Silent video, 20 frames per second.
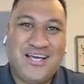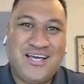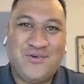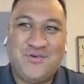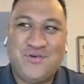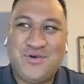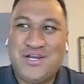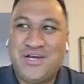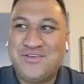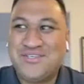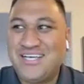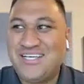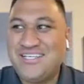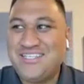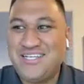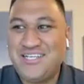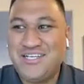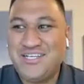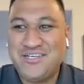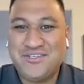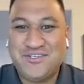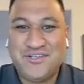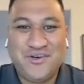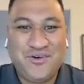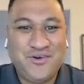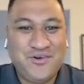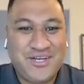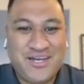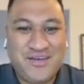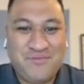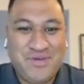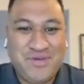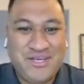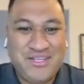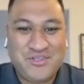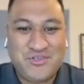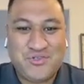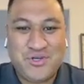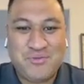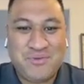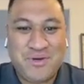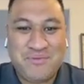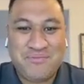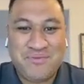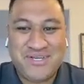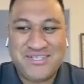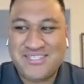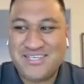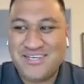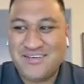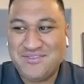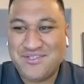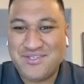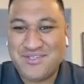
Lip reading: when I was 18 years old, I made the trip on myself